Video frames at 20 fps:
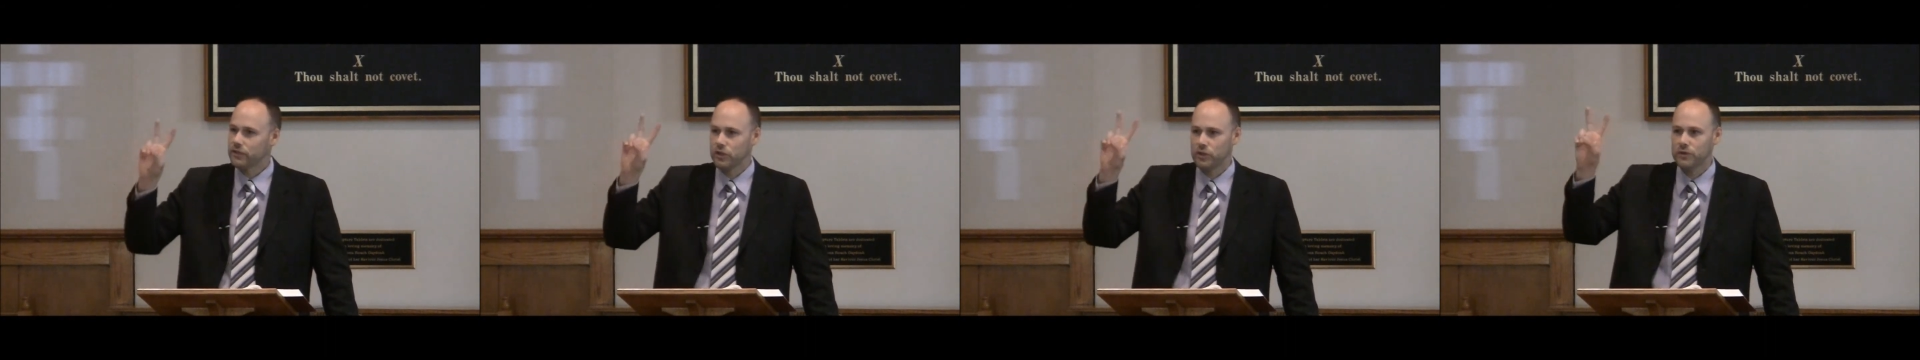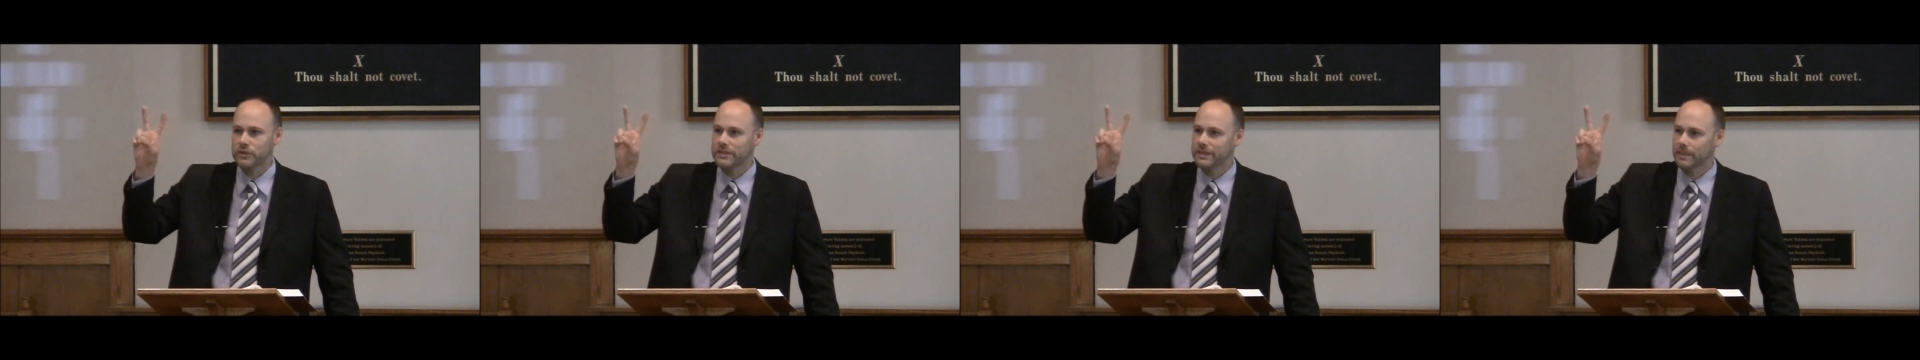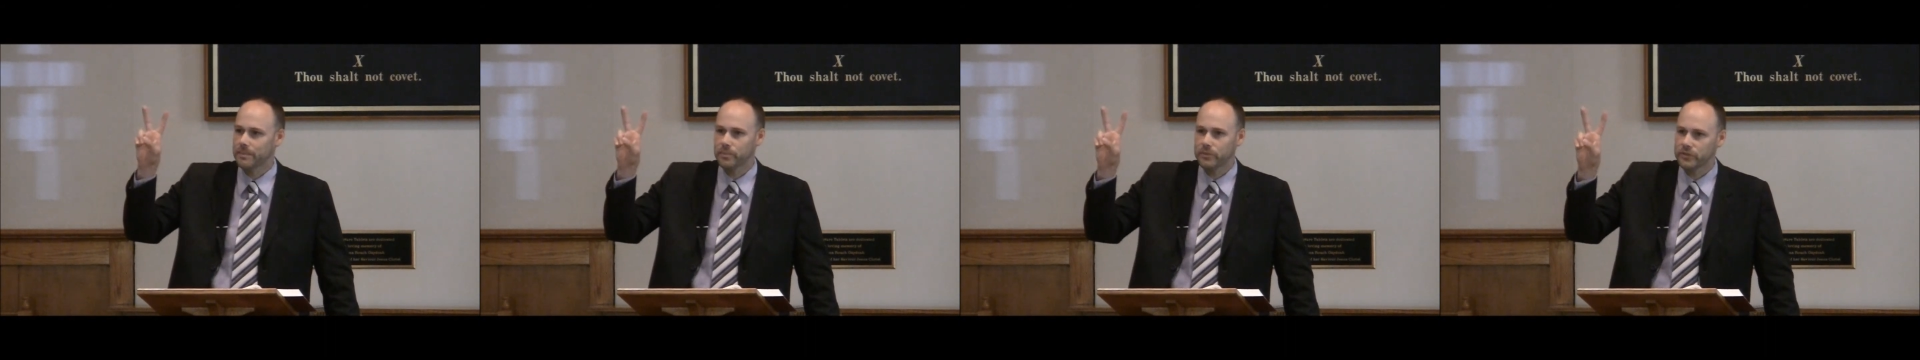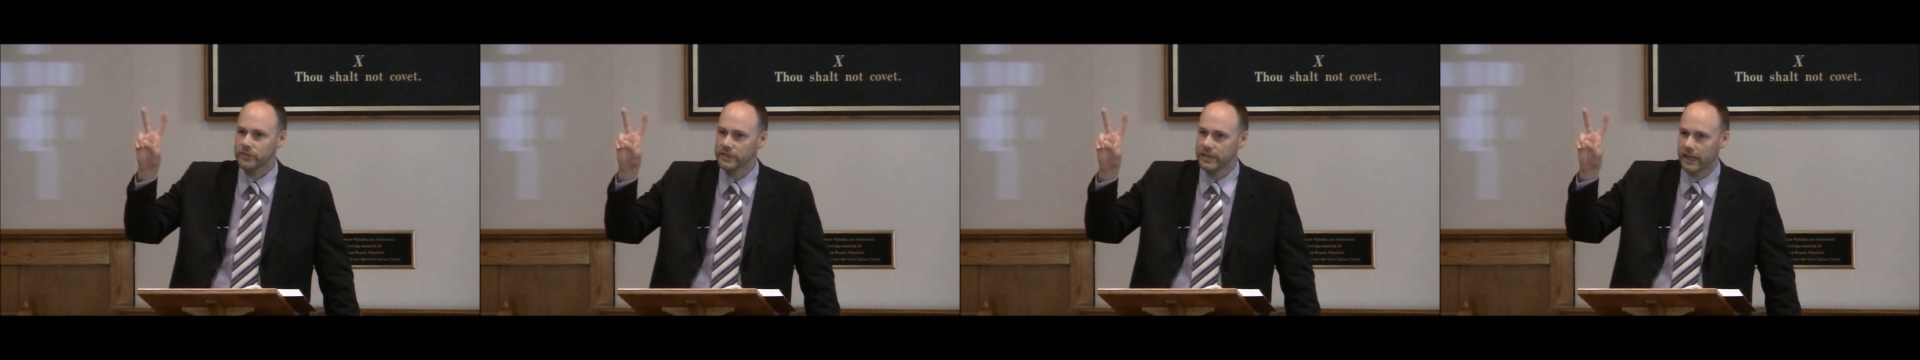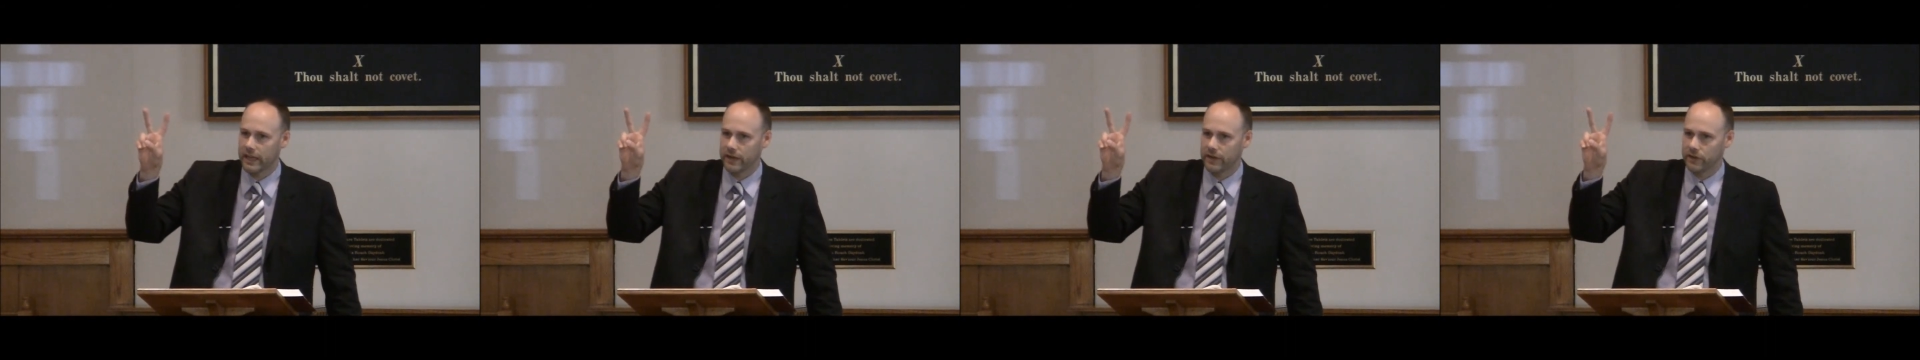two simple
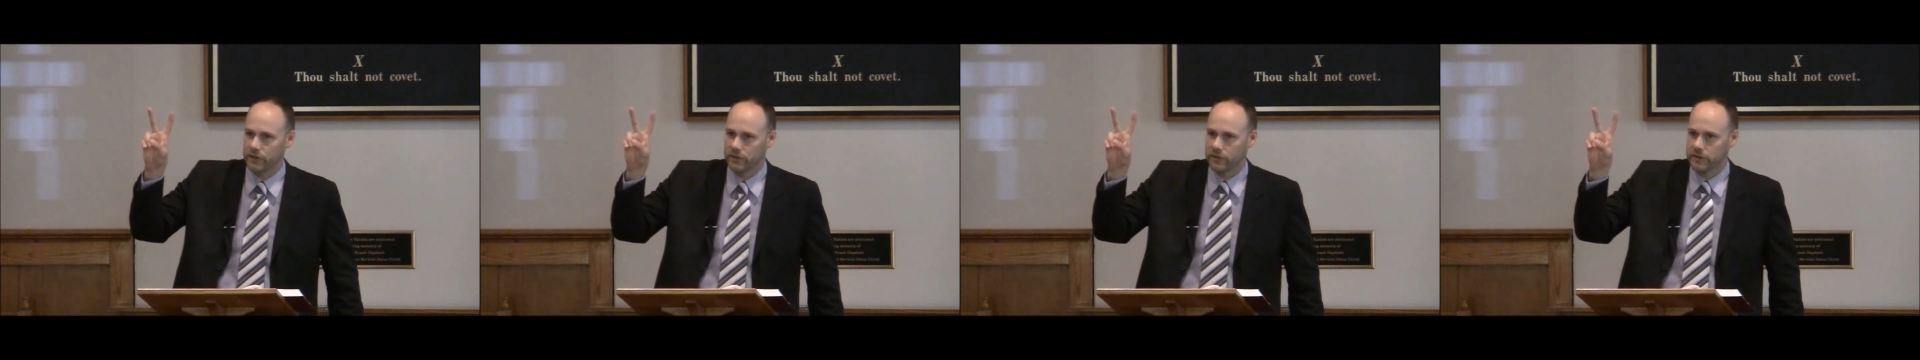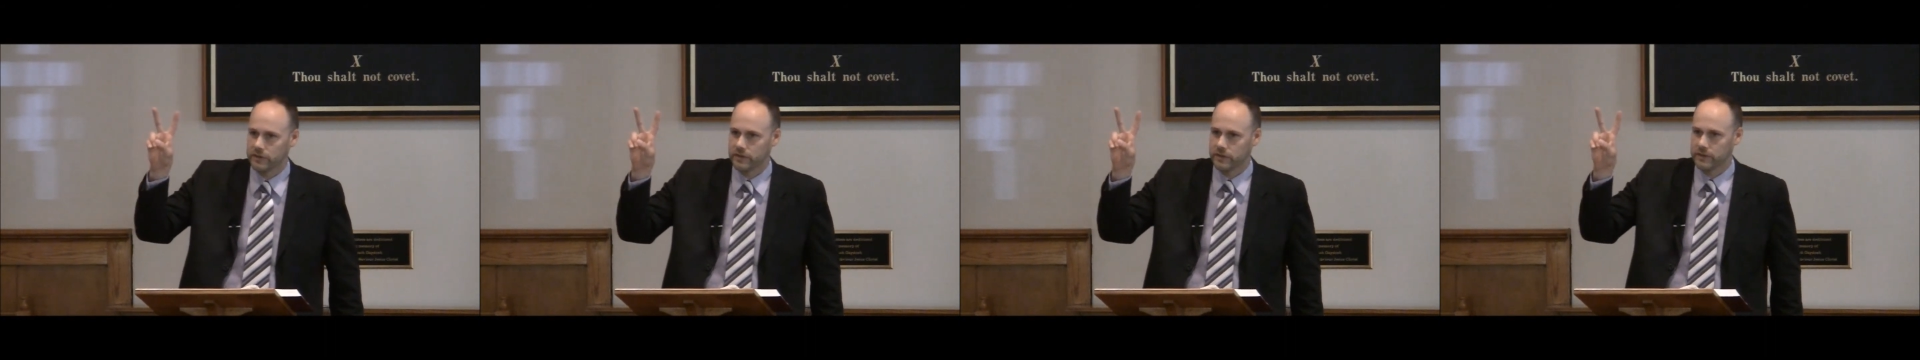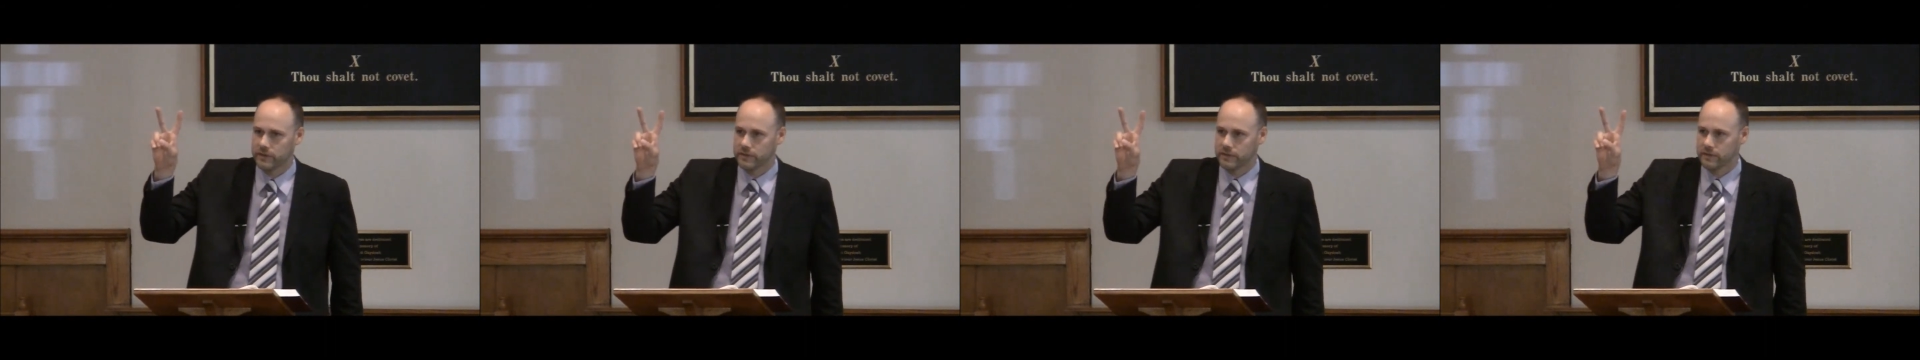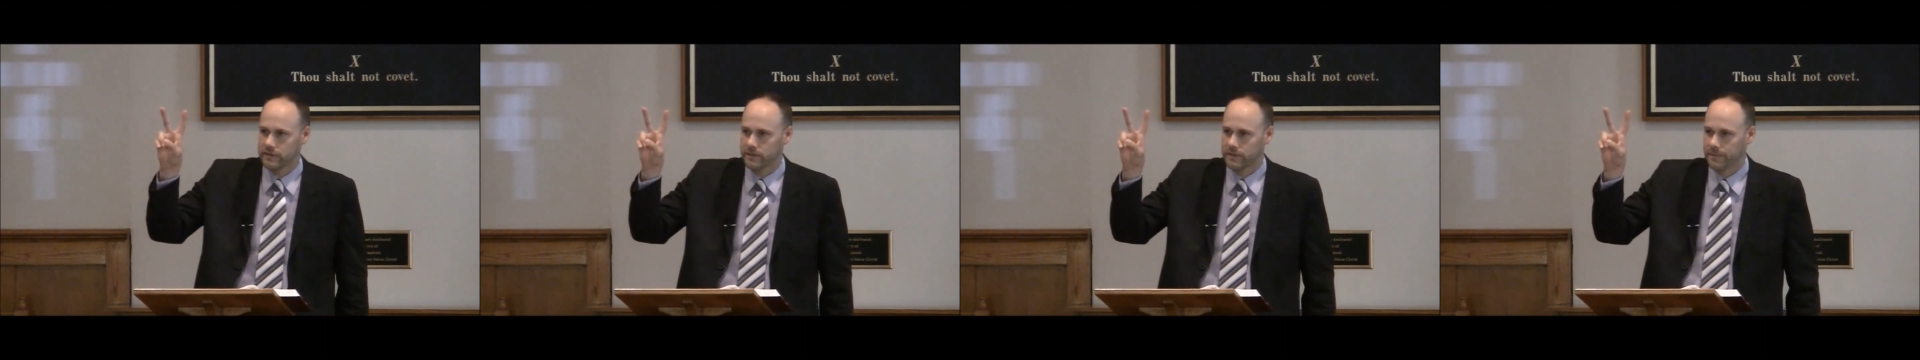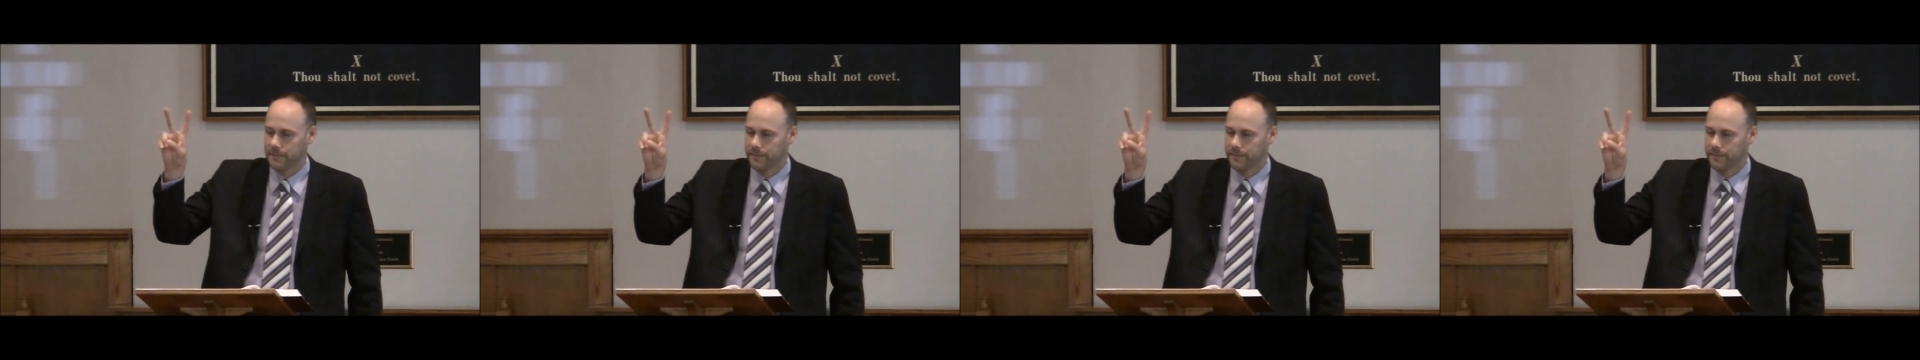standards.